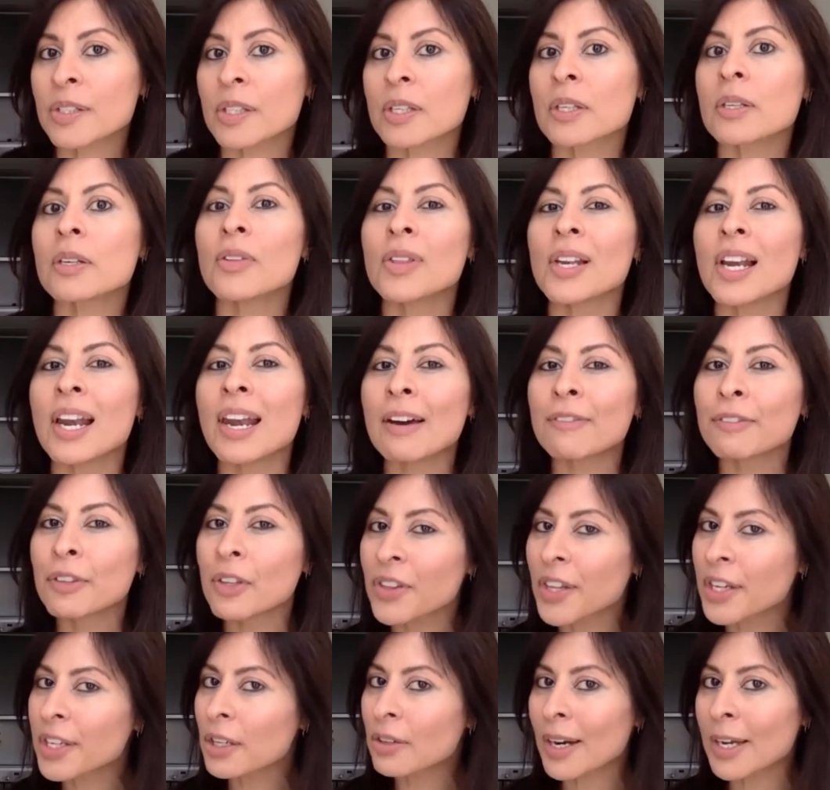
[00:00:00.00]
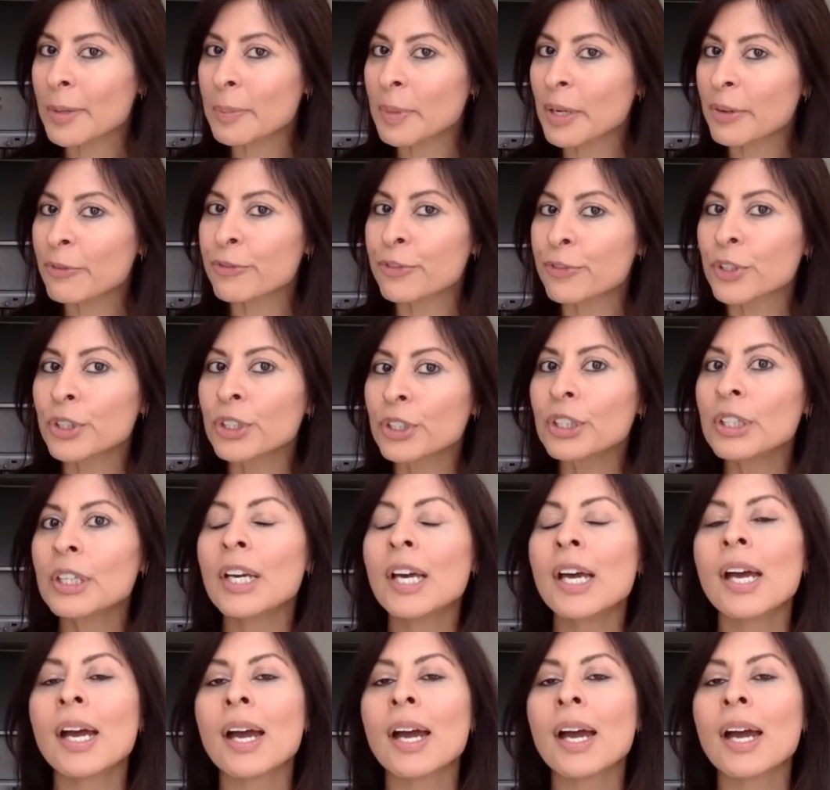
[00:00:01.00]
so you know the level that you're aiming for